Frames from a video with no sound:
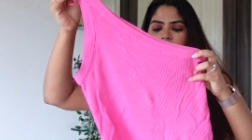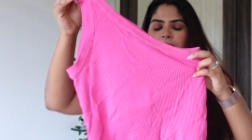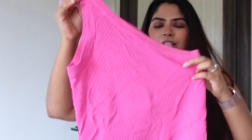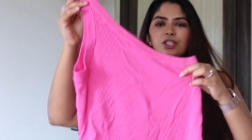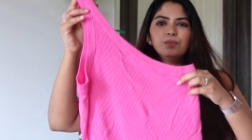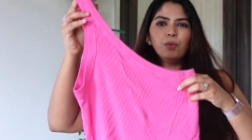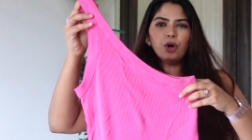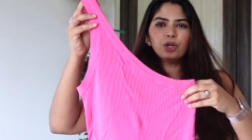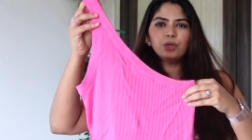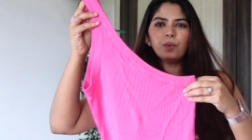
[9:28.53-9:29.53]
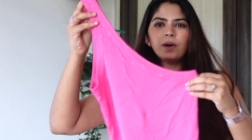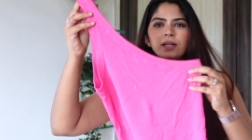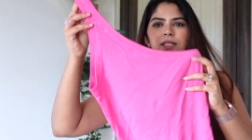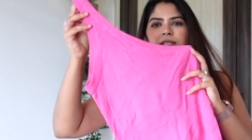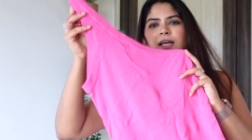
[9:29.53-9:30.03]
It's more
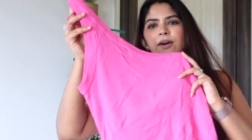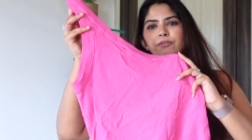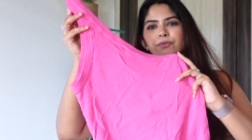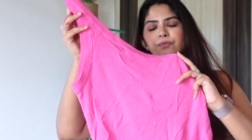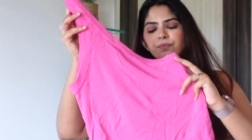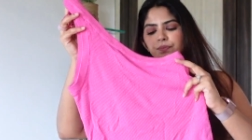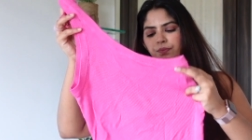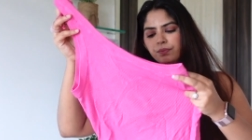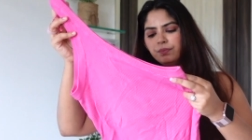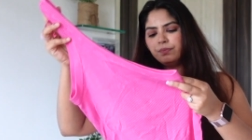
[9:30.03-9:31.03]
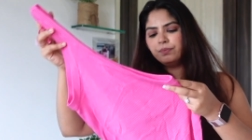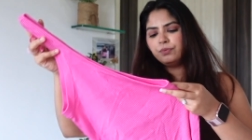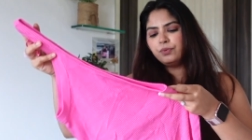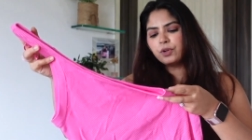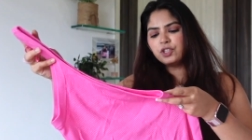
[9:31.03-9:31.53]
towards the
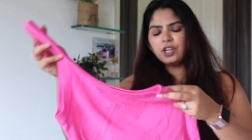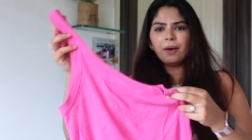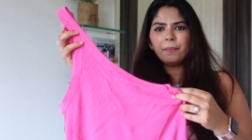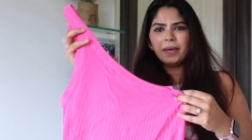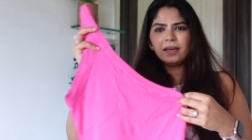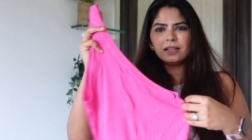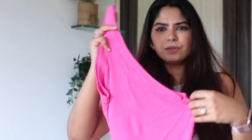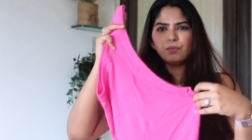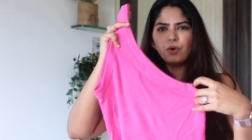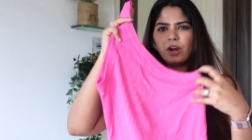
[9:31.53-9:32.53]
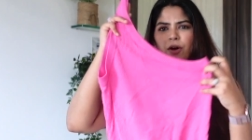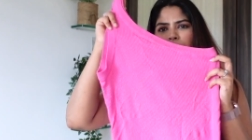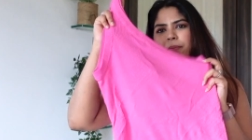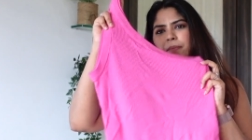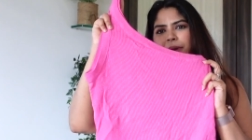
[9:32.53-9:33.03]
fuchsia pink. It's more a
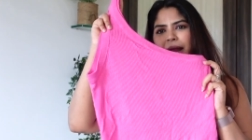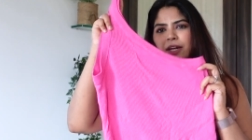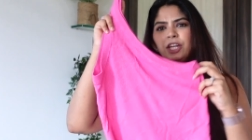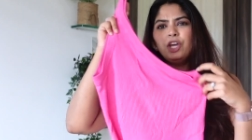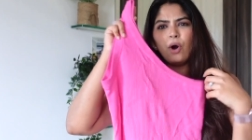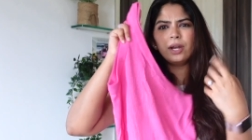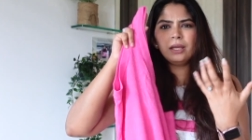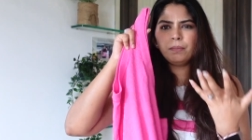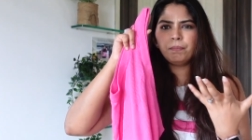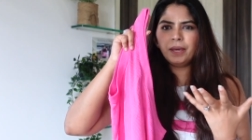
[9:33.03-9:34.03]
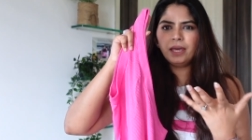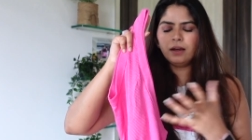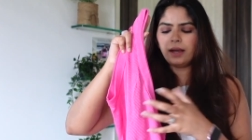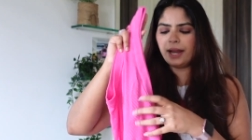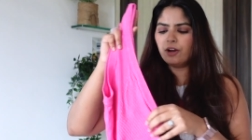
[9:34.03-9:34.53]
bright neon-y
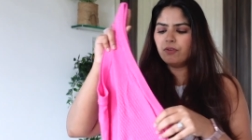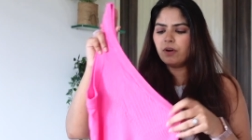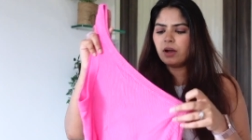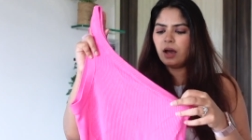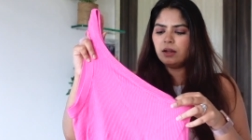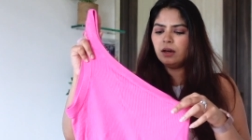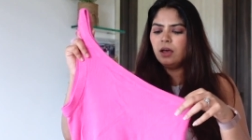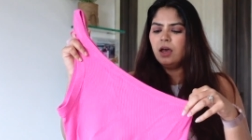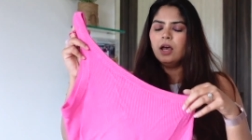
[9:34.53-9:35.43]
pink kind of a color.